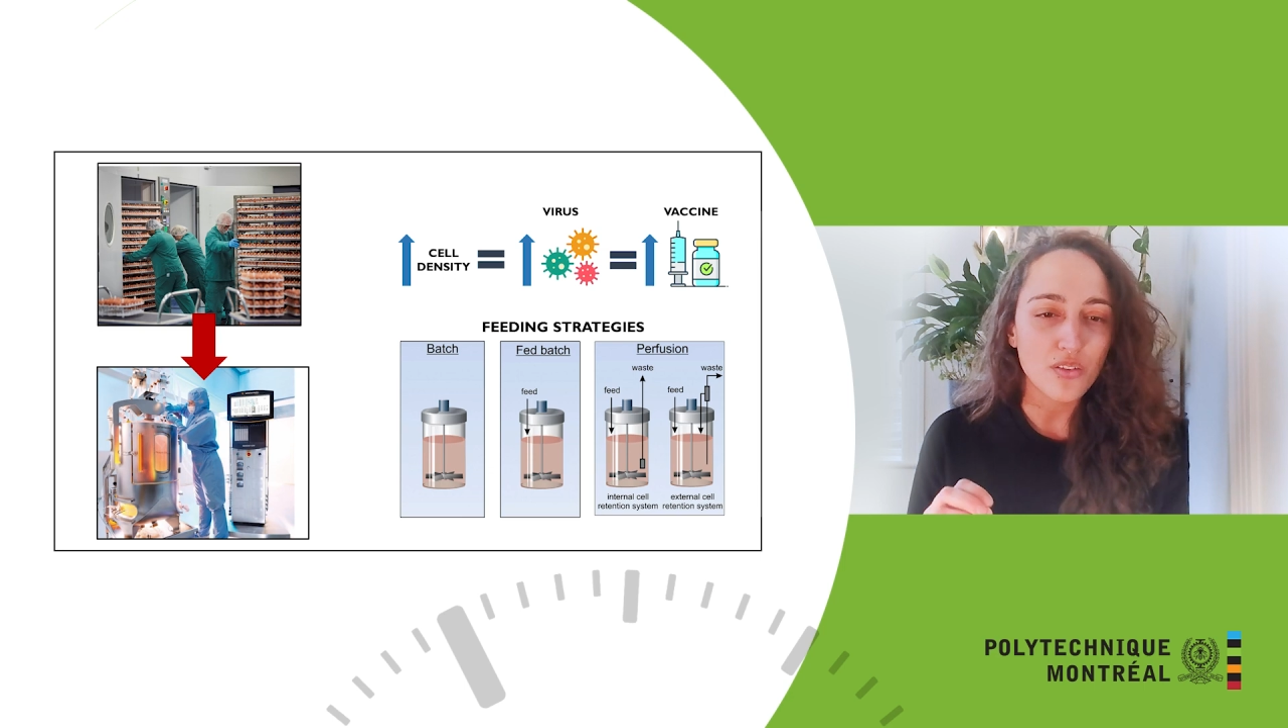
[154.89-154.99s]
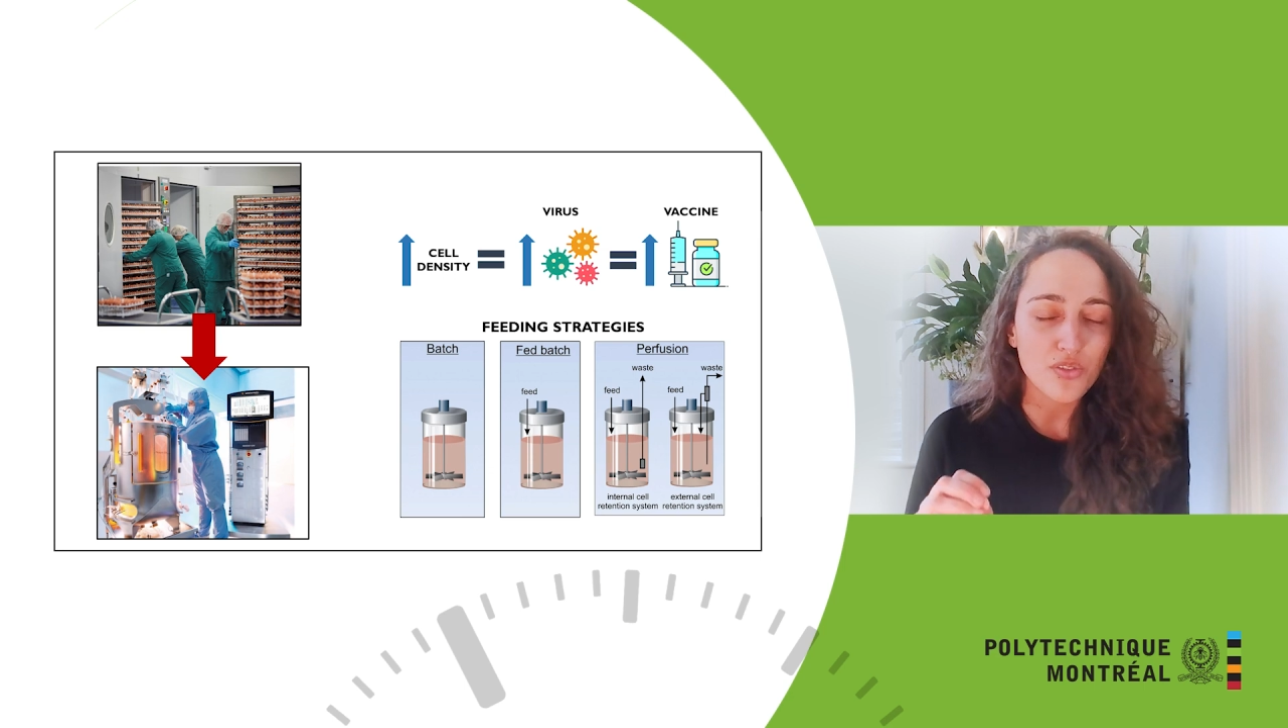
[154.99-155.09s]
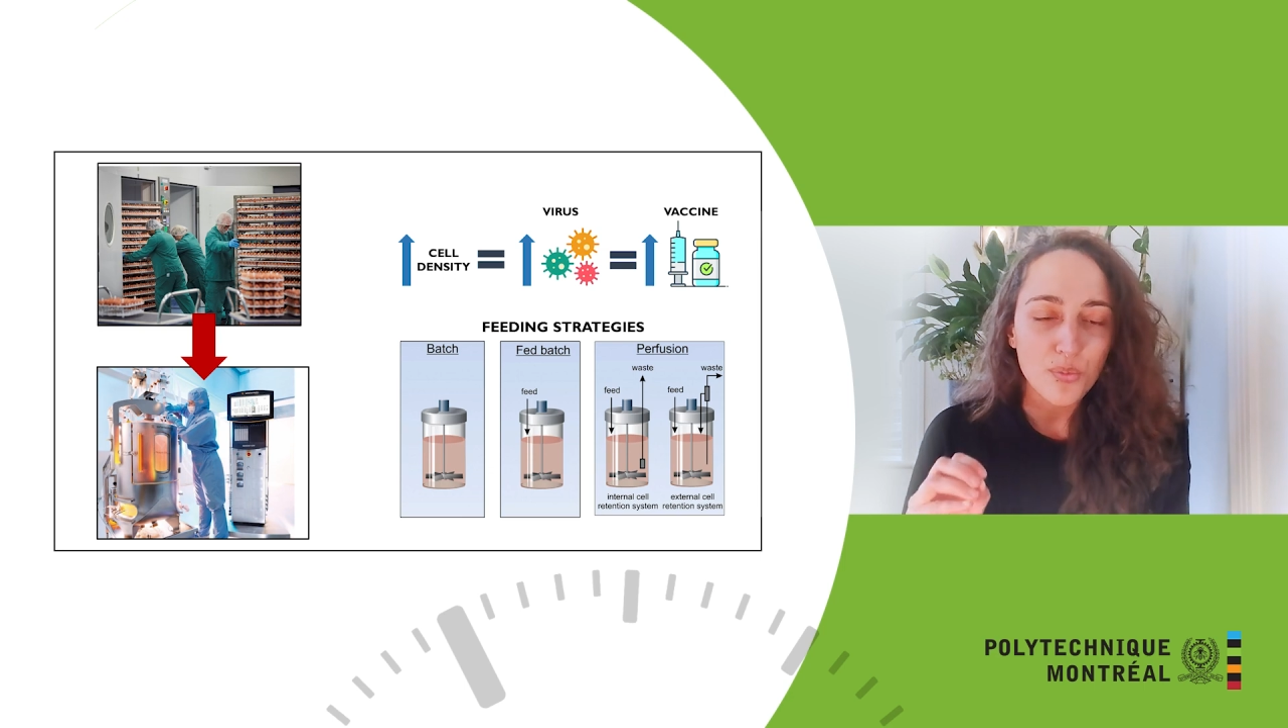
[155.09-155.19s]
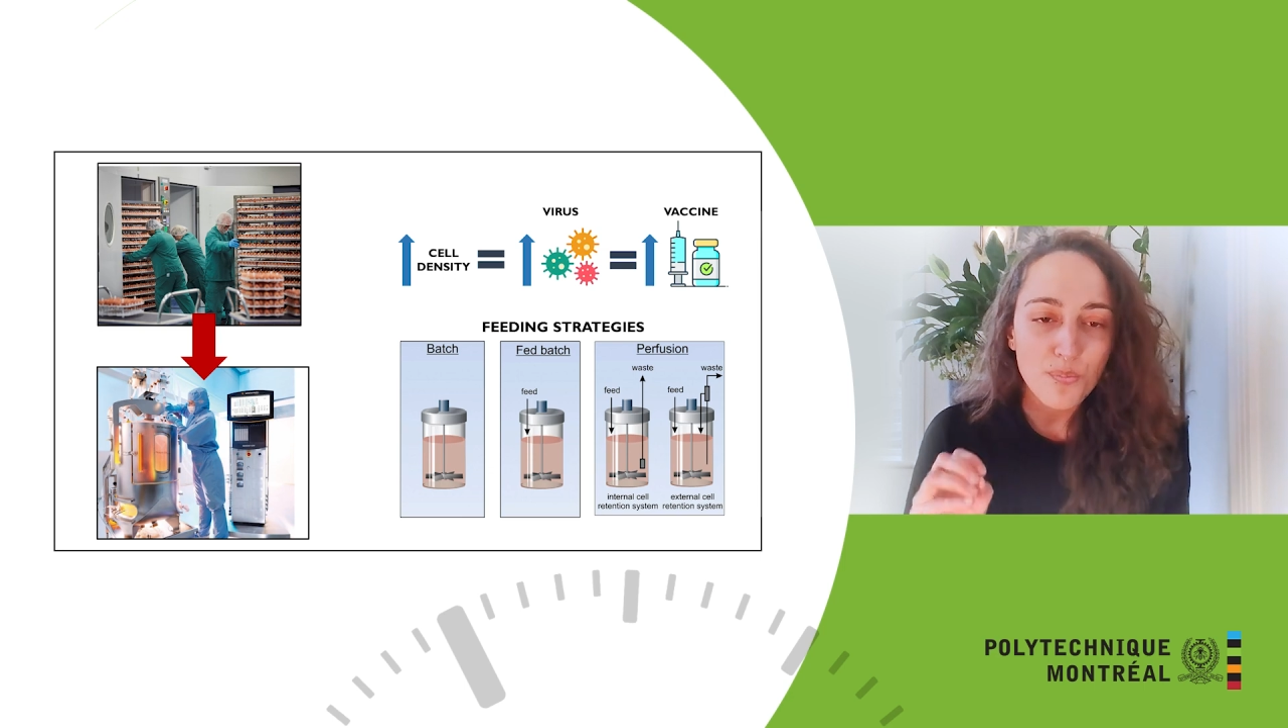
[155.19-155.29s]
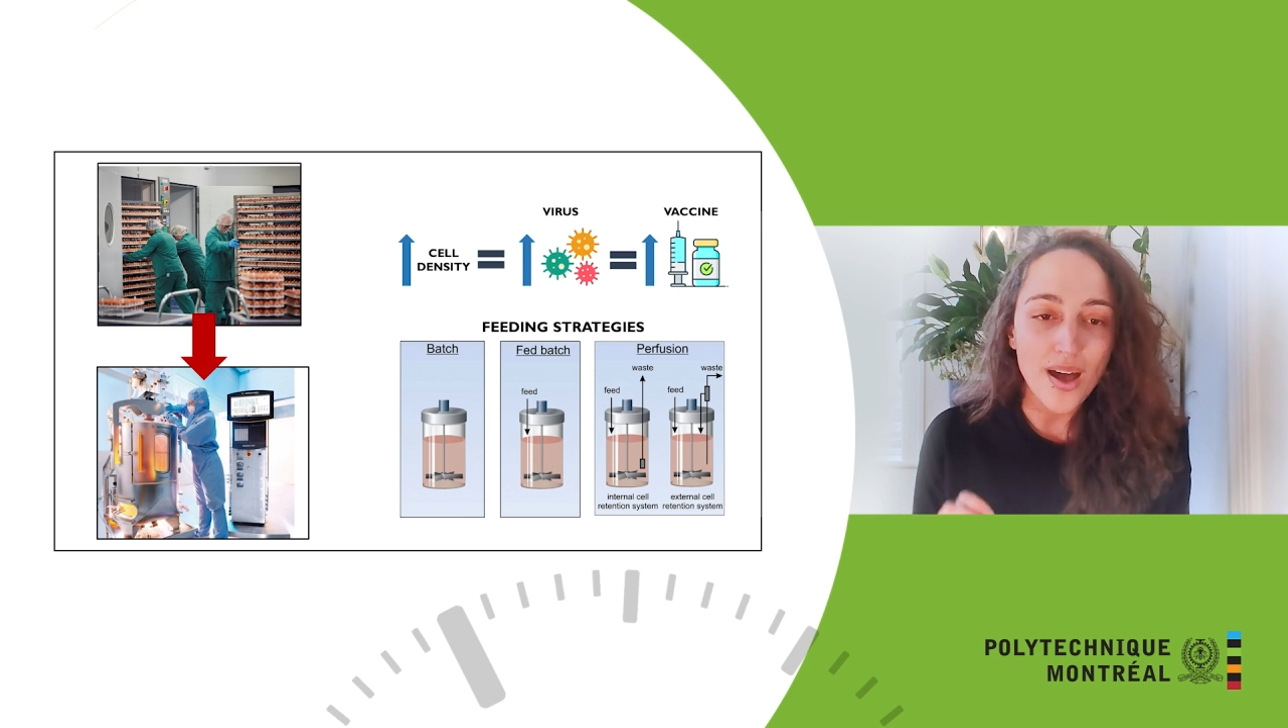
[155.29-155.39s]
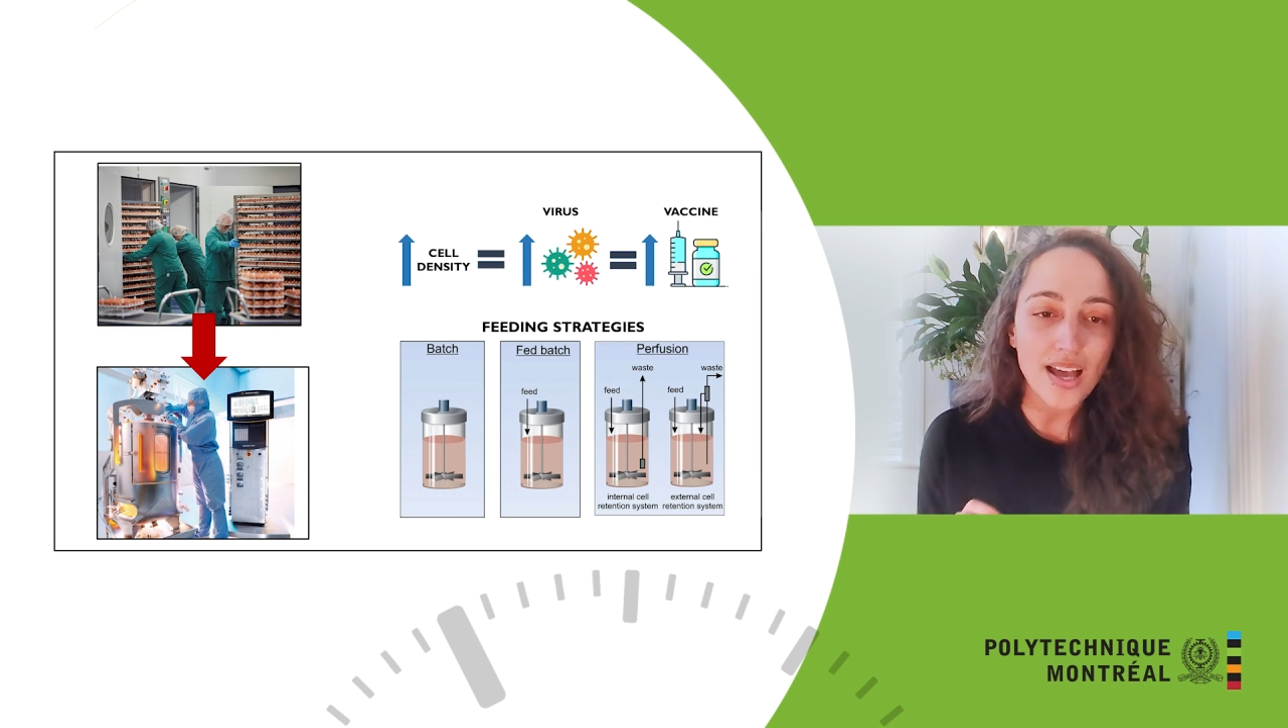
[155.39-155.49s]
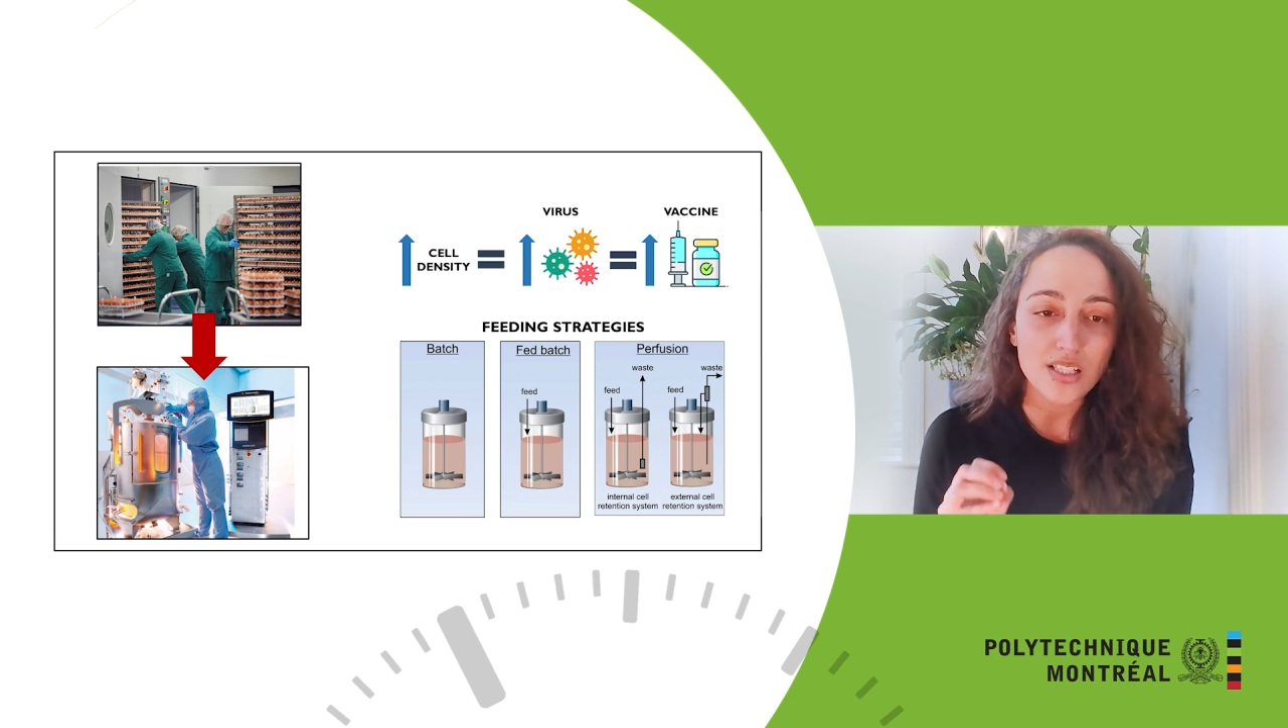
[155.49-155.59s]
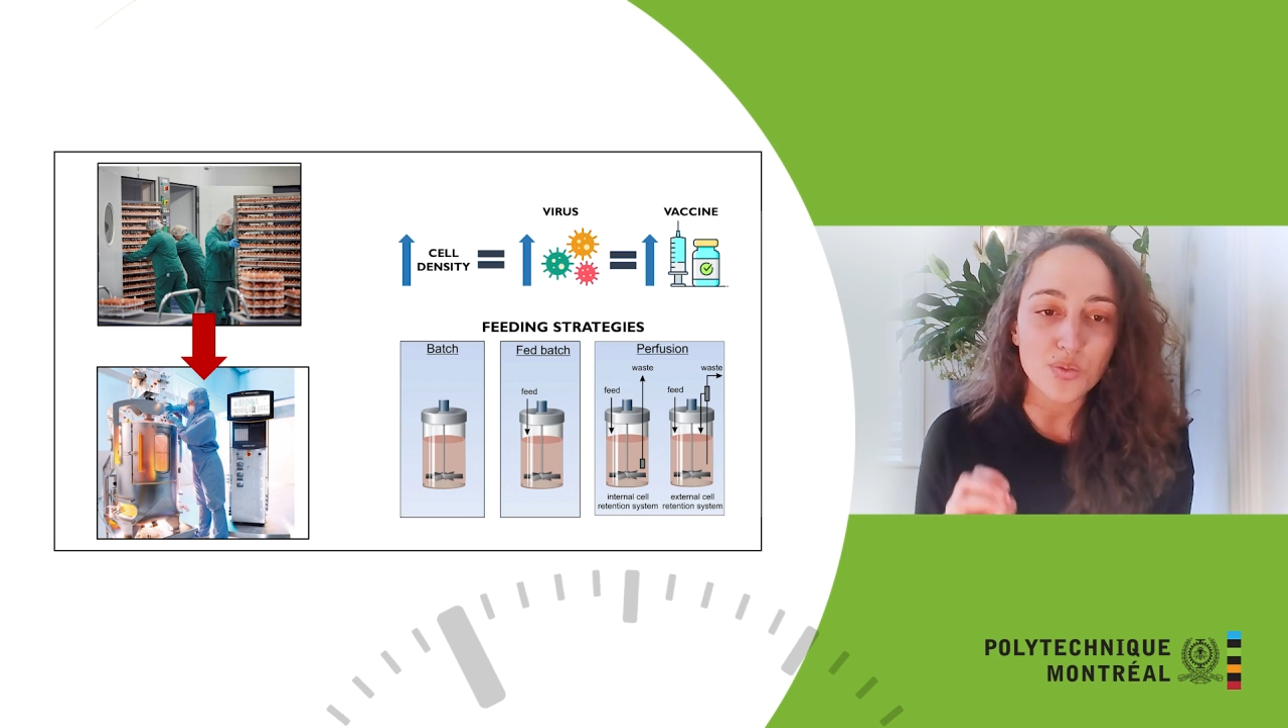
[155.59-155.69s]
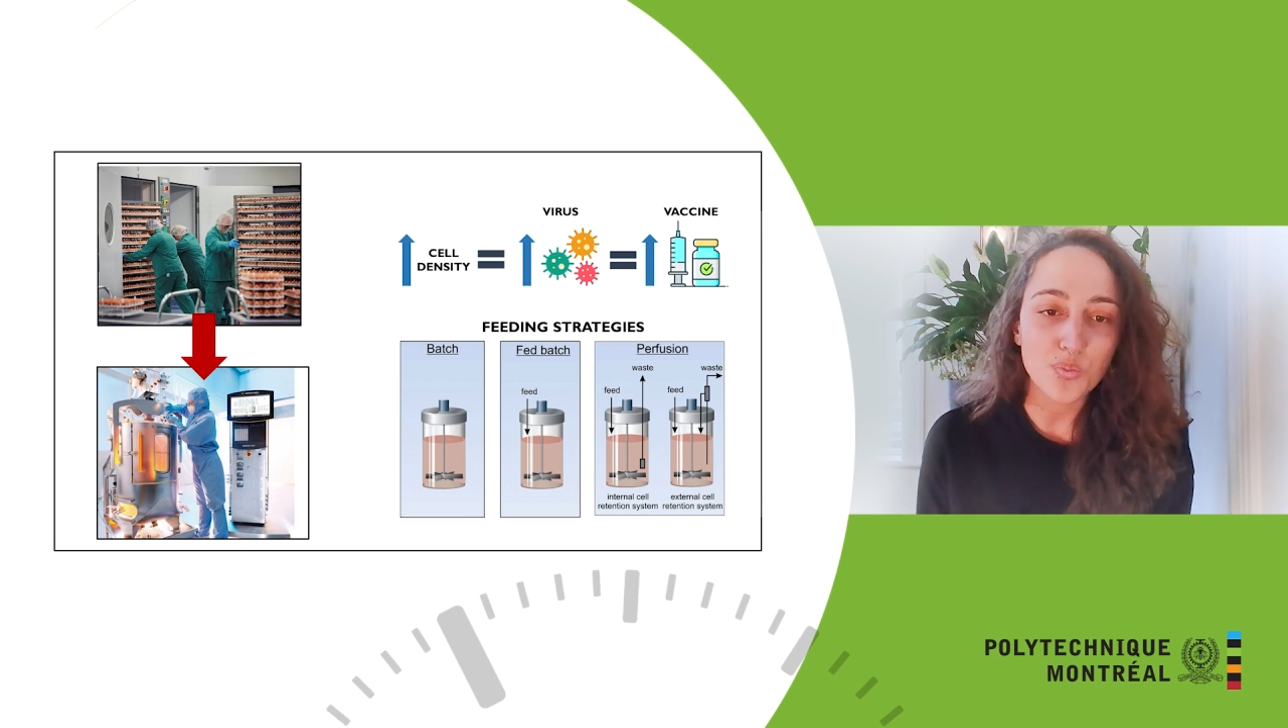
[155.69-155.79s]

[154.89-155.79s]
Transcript: of the best